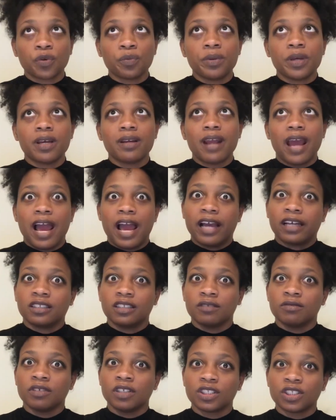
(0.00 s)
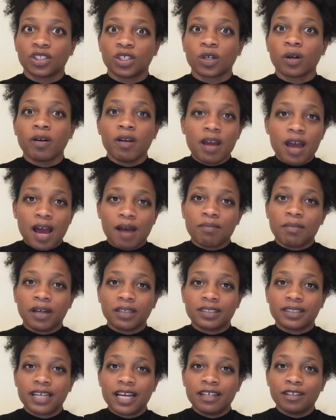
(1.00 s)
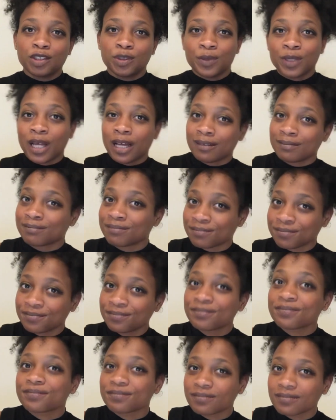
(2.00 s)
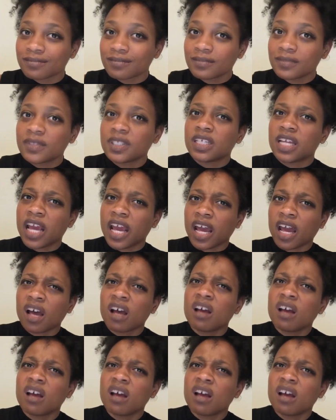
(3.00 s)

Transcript: be an active listener. I'm not saying you should be like, yeah.